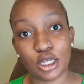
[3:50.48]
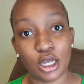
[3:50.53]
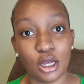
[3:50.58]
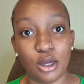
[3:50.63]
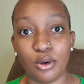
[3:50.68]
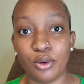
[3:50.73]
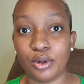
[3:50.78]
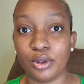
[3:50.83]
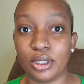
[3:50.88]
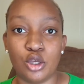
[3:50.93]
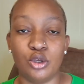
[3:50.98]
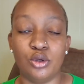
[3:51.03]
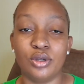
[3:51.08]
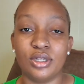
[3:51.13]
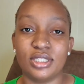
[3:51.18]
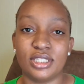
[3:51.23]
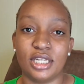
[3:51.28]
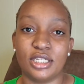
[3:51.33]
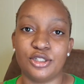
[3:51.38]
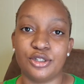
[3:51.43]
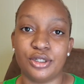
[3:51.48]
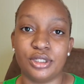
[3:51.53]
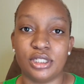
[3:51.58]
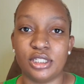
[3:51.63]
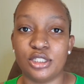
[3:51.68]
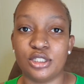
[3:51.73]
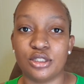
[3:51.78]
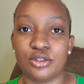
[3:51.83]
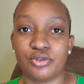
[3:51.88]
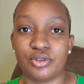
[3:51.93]
go. You could set your
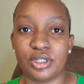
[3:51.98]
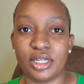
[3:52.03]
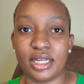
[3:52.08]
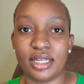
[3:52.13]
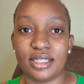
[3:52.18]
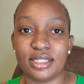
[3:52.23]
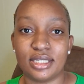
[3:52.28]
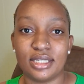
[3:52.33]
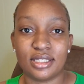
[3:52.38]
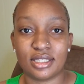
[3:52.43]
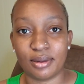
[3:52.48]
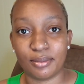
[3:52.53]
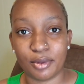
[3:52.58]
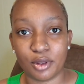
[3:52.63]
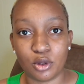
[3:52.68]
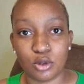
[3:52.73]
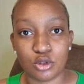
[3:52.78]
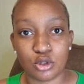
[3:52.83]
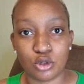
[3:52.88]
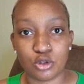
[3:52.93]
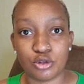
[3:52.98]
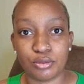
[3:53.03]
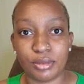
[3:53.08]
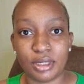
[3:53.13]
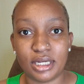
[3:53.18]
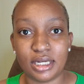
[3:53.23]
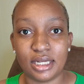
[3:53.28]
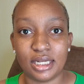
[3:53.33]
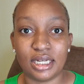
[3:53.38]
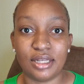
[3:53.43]
intentions for that and see something on social
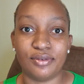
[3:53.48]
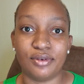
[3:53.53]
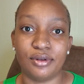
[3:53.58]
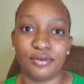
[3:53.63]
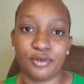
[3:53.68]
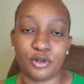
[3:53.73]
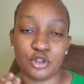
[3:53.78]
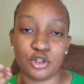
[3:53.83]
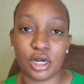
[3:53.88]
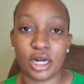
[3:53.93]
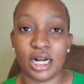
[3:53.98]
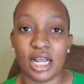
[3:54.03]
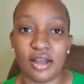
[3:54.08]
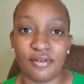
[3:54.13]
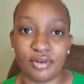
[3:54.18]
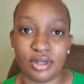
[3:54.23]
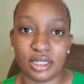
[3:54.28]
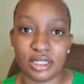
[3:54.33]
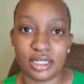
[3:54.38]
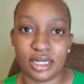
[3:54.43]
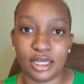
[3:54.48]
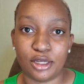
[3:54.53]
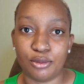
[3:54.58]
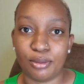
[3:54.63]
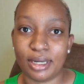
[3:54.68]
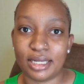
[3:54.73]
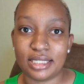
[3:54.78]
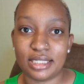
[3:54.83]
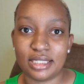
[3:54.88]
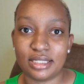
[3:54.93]
media. And even if you're trying to have a good day, you
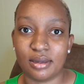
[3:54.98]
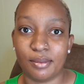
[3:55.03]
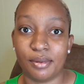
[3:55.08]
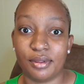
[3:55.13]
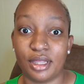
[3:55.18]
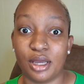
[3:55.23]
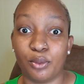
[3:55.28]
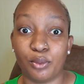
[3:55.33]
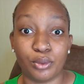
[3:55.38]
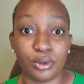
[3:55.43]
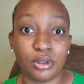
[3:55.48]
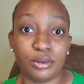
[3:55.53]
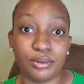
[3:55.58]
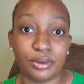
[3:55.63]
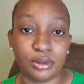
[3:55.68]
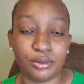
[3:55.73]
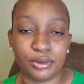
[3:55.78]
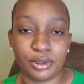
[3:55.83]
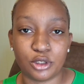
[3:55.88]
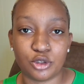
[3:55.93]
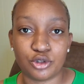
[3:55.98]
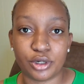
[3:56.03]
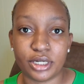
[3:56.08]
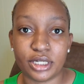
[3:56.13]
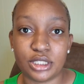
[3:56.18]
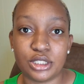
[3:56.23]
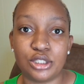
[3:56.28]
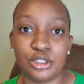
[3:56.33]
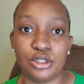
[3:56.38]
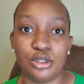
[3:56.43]
might see something that really, really, really
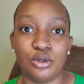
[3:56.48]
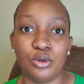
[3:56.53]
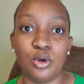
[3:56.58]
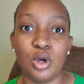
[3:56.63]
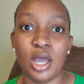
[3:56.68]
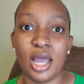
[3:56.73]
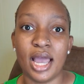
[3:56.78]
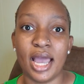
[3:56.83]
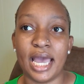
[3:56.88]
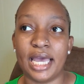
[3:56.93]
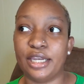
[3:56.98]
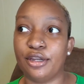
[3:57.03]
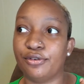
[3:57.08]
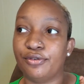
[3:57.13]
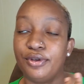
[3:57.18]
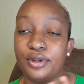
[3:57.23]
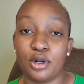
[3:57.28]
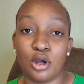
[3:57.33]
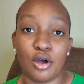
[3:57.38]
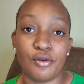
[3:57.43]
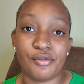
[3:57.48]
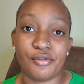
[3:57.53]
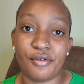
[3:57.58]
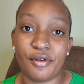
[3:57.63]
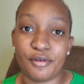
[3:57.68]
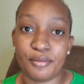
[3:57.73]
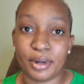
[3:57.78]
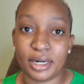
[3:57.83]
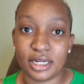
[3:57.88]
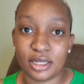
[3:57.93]
drains you and you're feeding off of
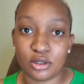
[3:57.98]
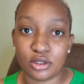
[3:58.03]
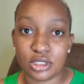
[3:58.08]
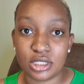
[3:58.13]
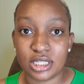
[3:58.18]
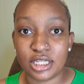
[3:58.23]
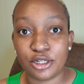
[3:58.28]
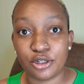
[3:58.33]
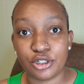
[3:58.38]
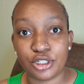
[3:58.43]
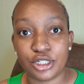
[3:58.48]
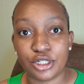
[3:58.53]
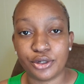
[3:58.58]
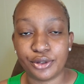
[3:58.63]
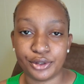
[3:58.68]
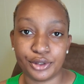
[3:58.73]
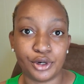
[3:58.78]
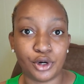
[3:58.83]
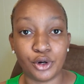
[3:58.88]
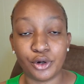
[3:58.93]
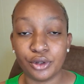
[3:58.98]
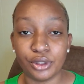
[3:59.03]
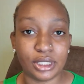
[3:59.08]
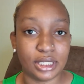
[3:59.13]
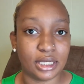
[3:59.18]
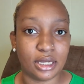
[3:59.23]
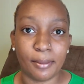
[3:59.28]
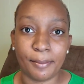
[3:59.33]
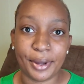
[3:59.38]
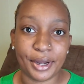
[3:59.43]
everybody else's energy or you're
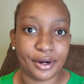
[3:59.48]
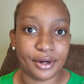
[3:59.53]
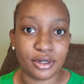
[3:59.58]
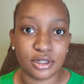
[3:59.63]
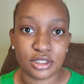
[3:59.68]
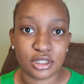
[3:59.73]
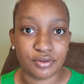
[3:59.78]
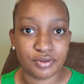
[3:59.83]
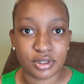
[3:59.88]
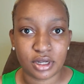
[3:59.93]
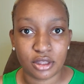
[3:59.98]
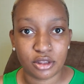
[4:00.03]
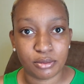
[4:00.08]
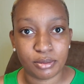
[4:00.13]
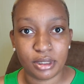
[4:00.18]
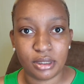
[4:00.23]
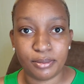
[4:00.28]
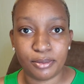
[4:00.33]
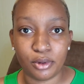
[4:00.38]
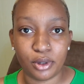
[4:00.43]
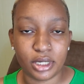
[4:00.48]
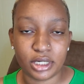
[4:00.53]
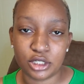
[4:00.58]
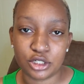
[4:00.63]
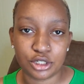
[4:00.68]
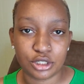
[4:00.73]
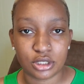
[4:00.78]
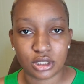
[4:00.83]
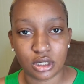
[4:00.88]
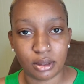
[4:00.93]
early comparing yourself to other people and
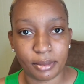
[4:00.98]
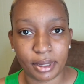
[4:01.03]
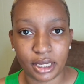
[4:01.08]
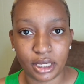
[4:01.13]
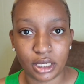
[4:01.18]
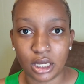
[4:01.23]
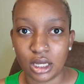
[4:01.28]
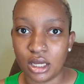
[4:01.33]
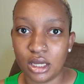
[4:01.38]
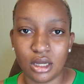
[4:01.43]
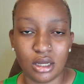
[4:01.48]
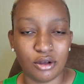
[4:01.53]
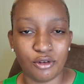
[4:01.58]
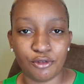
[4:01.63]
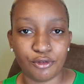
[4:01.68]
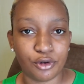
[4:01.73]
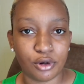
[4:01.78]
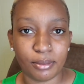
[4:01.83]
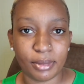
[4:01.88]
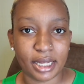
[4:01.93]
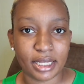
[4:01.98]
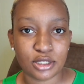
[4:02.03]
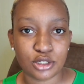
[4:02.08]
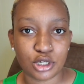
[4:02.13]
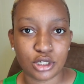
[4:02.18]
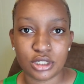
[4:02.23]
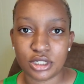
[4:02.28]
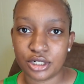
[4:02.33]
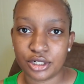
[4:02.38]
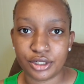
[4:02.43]
it's just gonna make for a bad
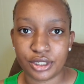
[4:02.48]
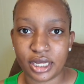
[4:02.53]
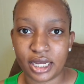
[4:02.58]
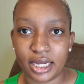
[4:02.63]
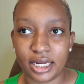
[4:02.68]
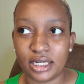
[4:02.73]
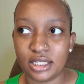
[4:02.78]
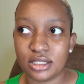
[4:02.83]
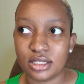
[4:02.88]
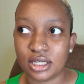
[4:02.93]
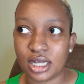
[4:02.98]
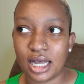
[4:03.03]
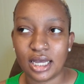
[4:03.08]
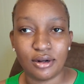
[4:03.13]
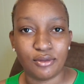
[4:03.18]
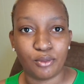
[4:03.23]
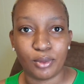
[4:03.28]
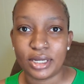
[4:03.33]
start to your day and it's kind of